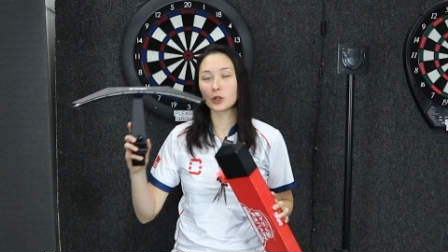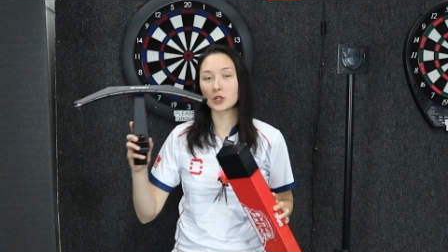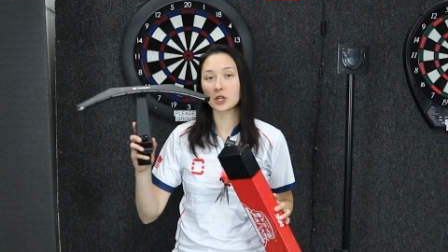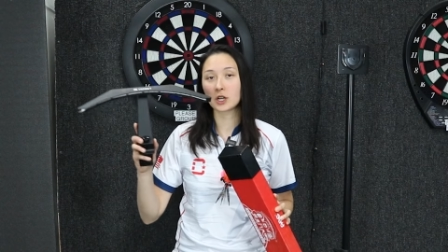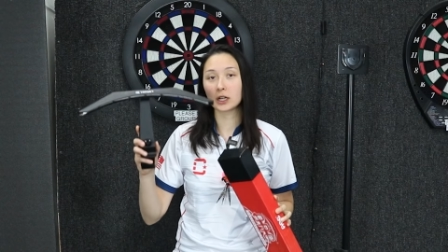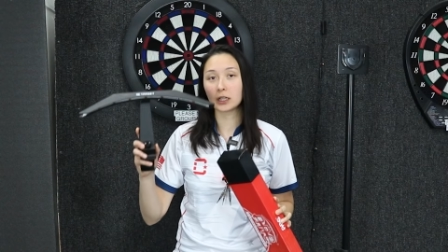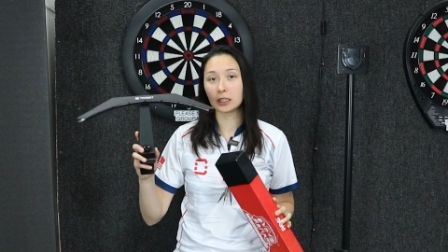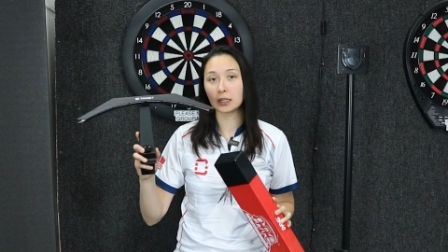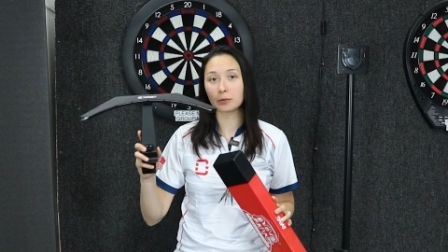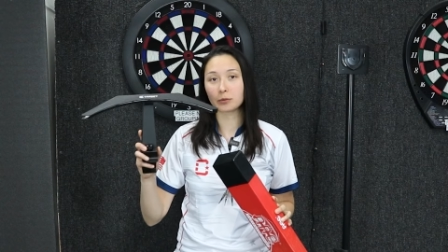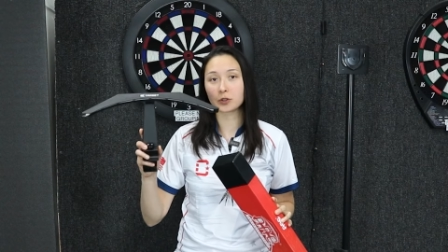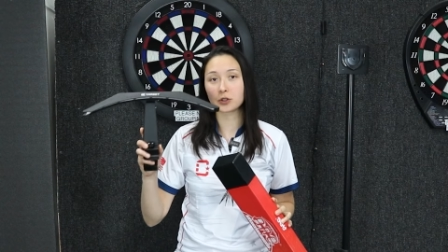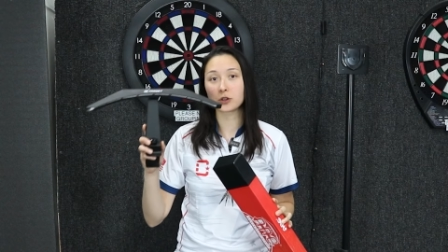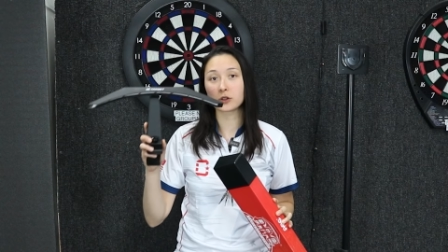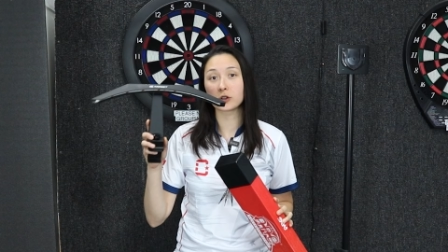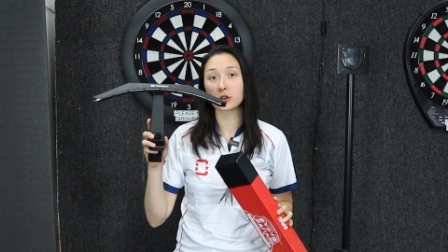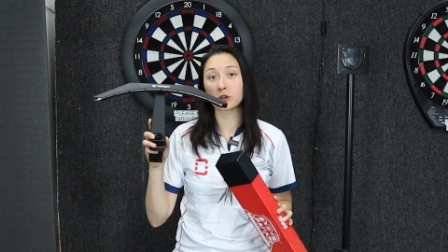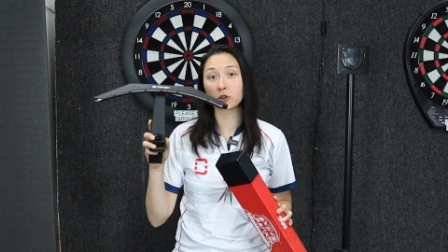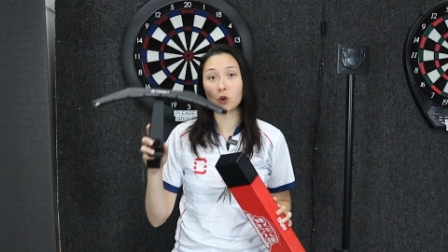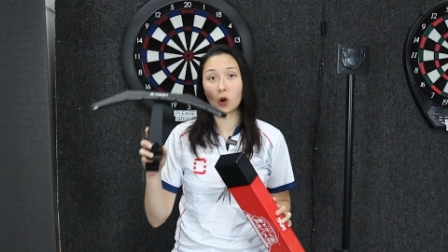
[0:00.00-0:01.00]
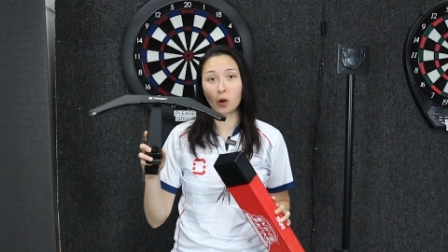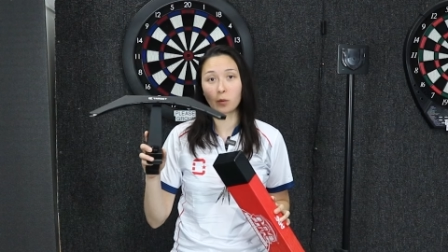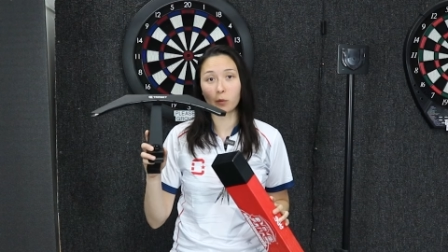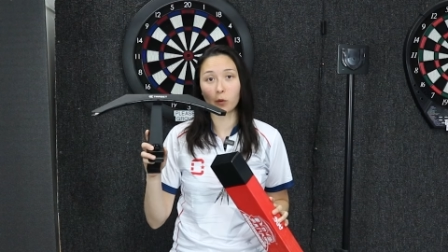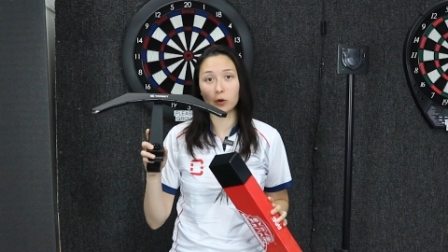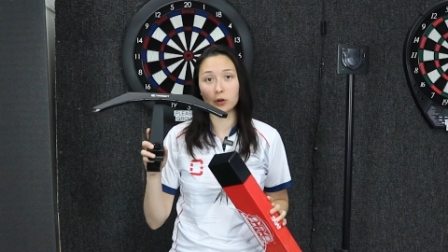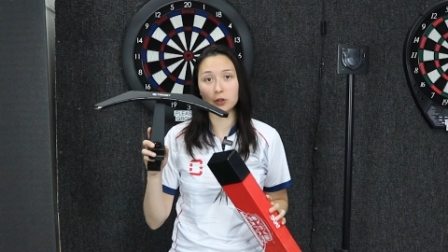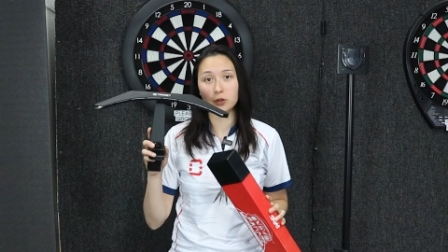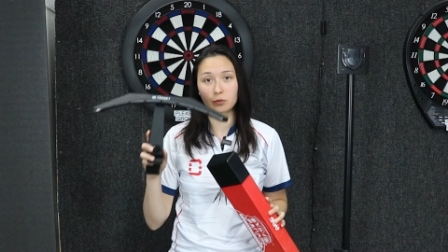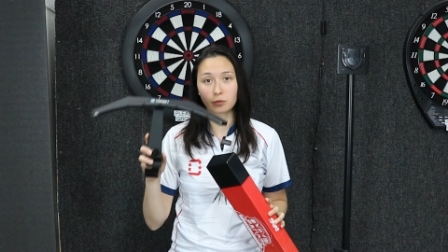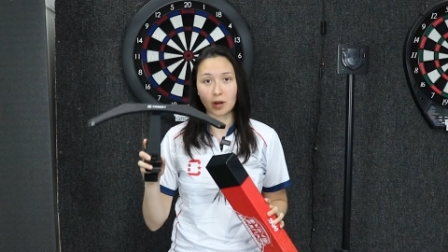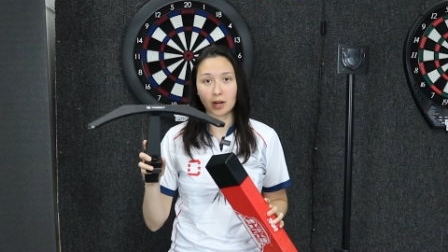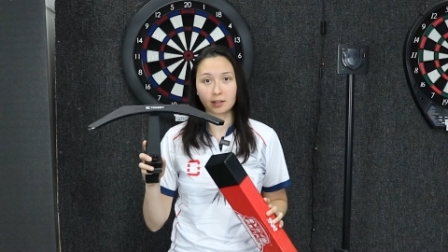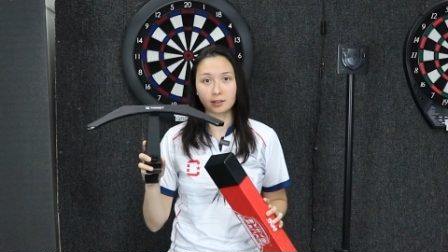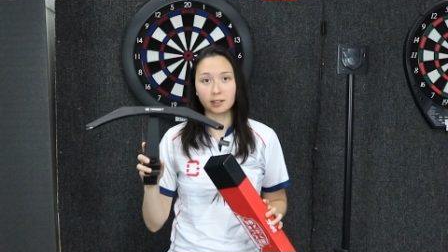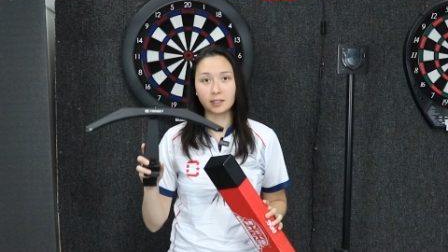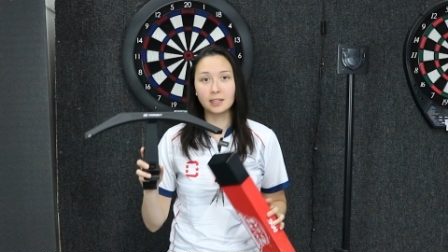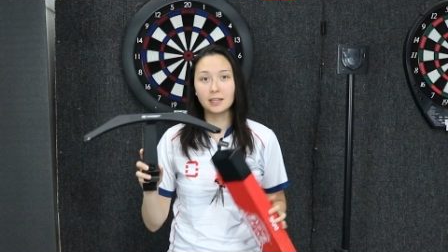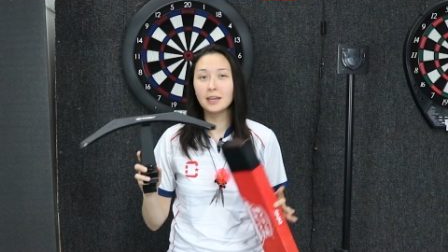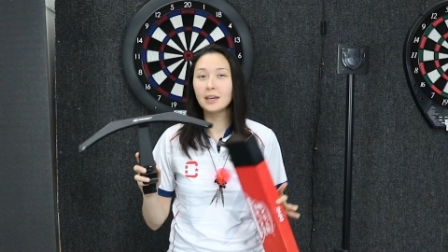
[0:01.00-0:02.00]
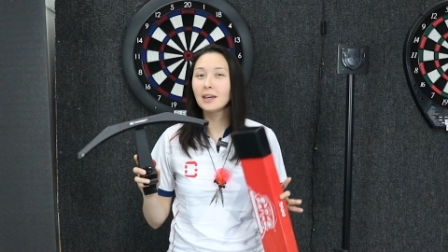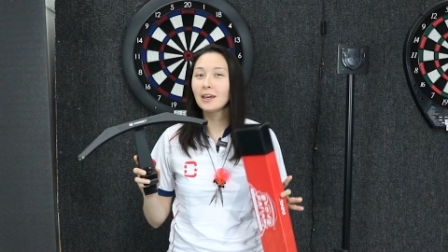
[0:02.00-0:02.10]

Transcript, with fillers: which clips to the dartboard directly.